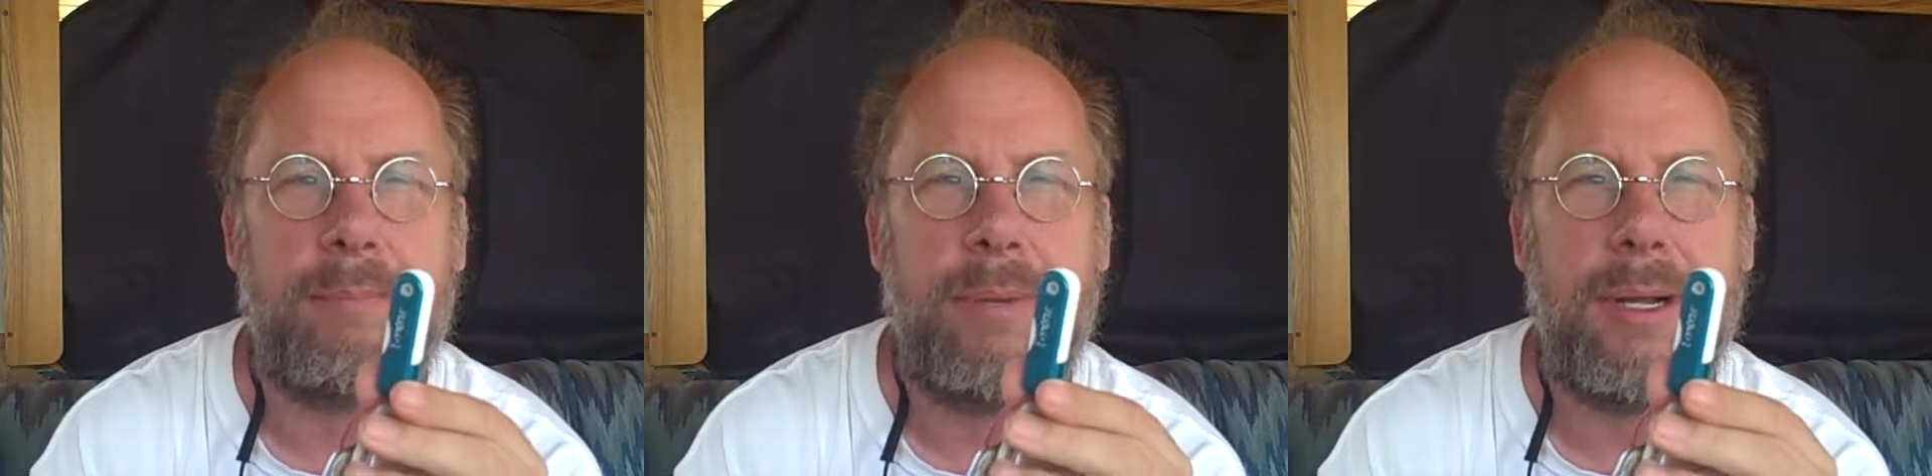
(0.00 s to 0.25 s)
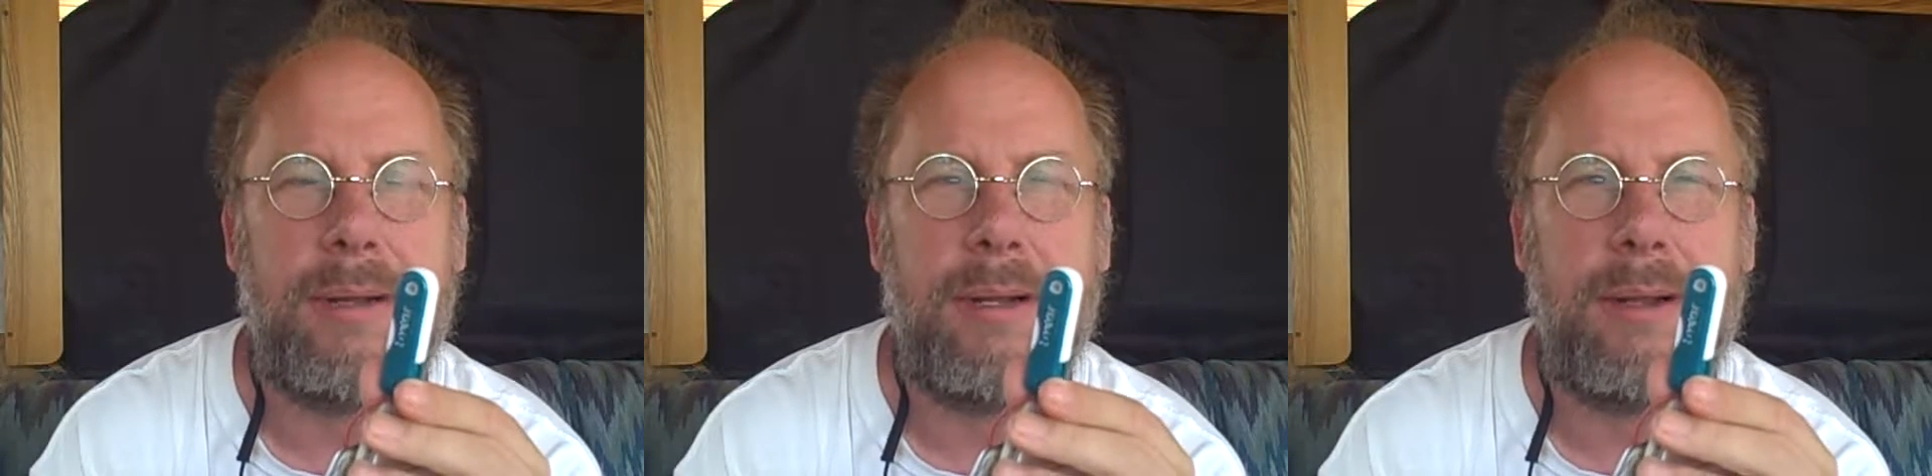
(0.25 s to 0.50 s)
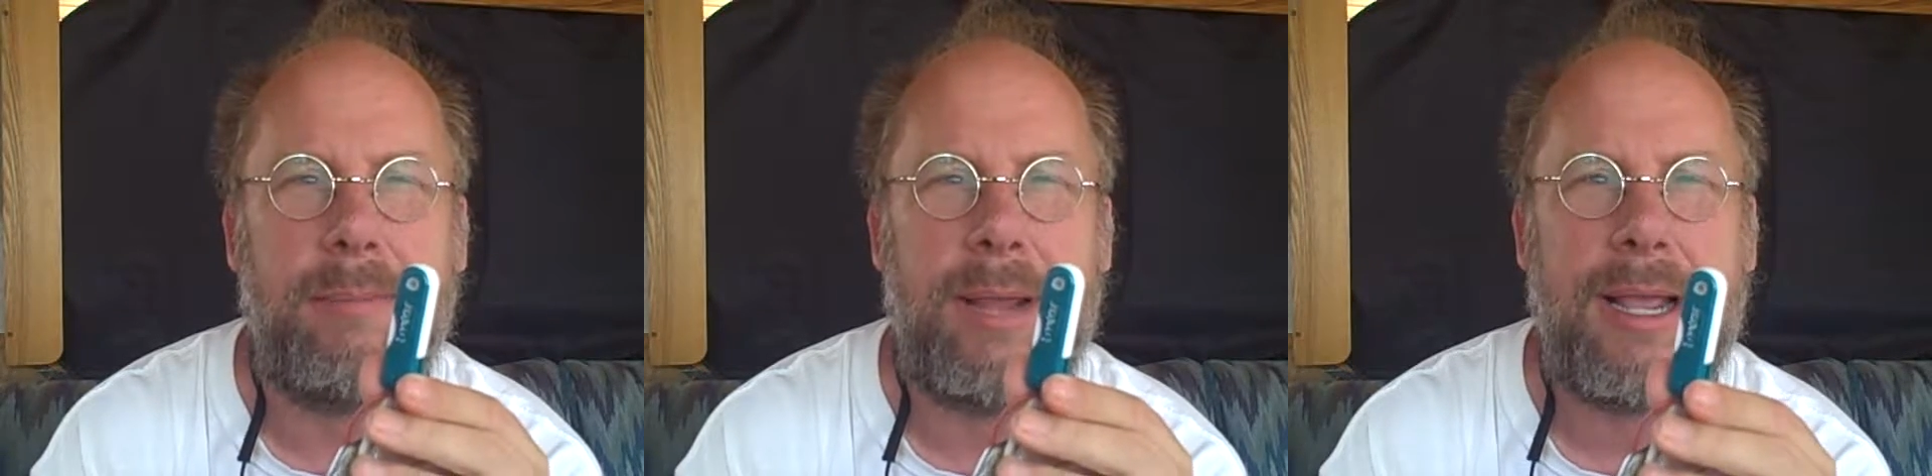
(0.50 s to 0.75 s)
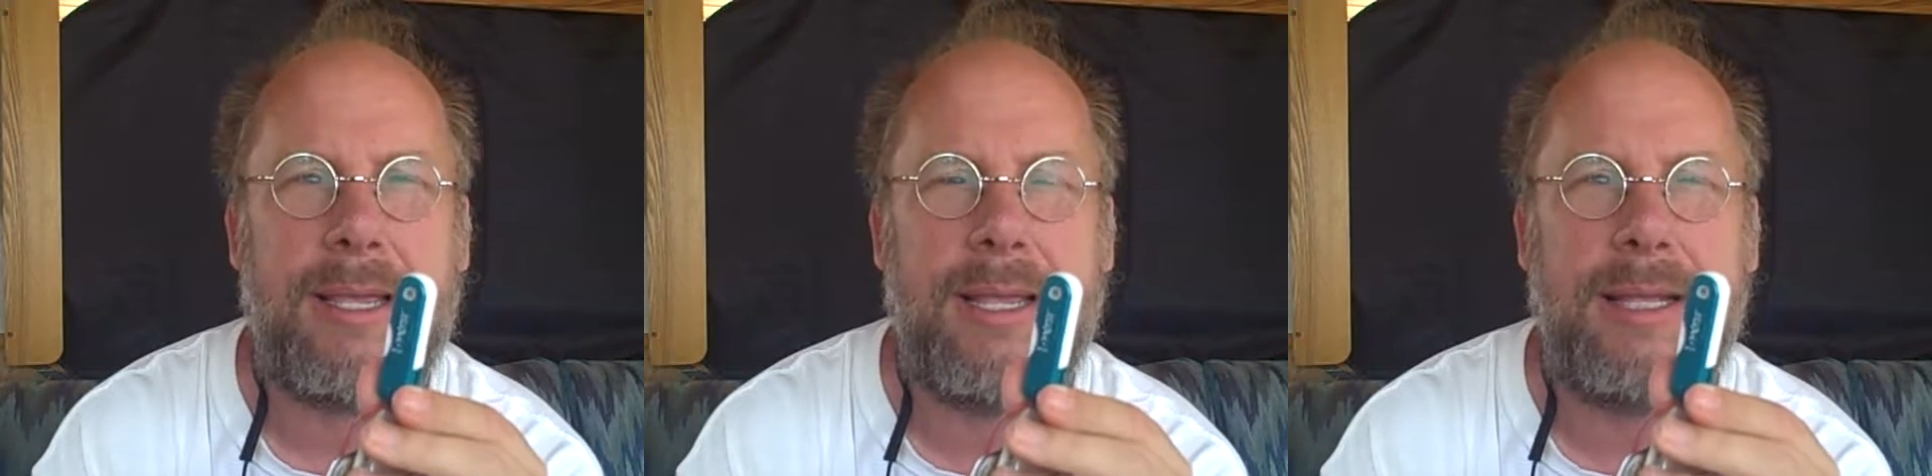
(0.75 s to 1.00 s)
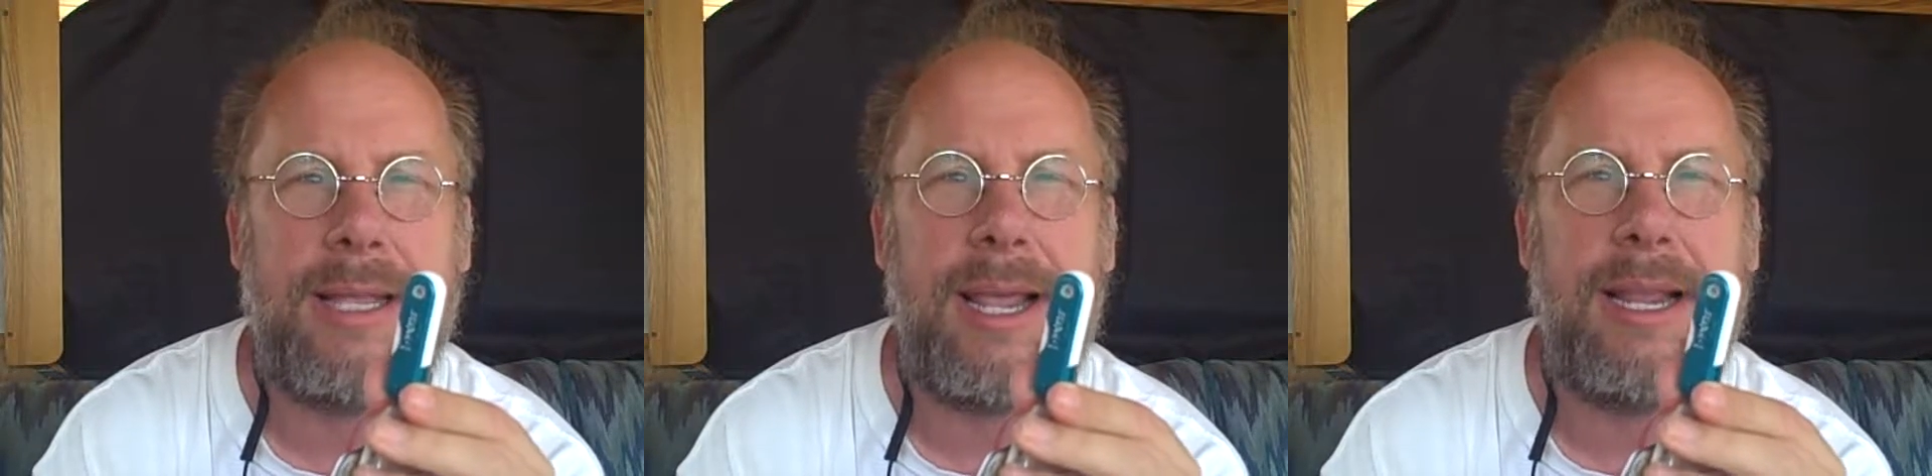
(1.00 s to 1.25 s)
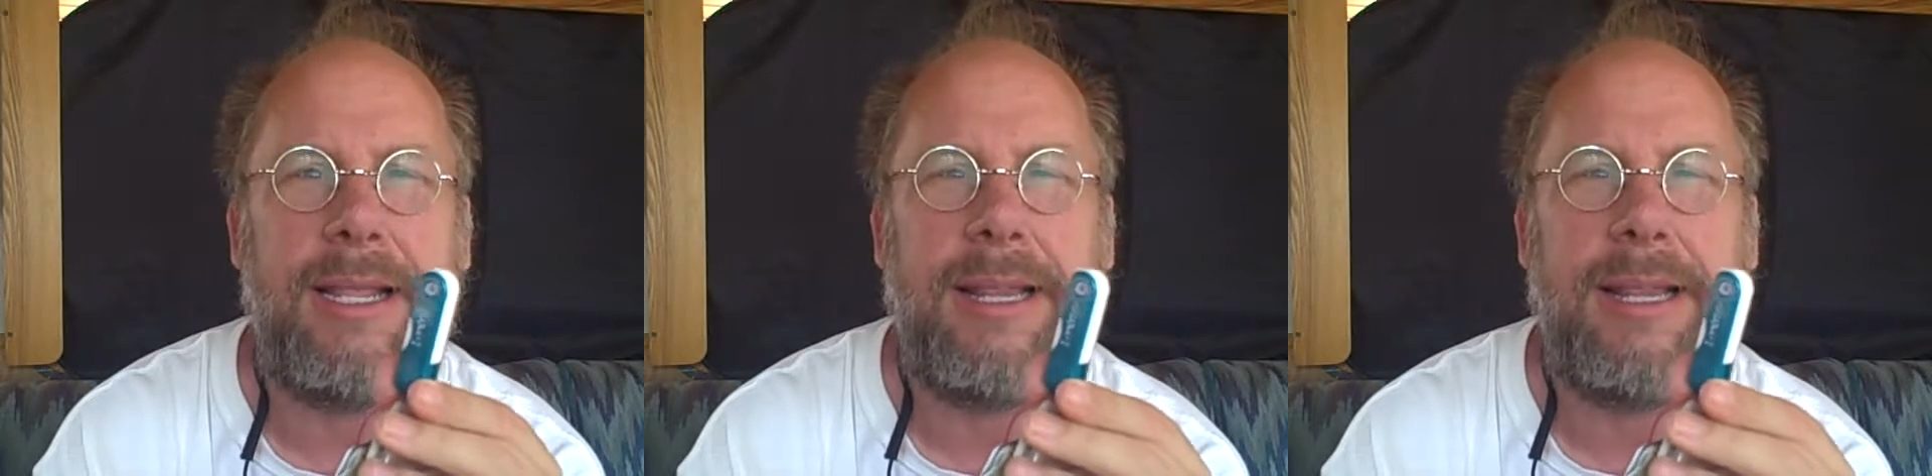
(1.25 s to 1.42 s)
But back in the day,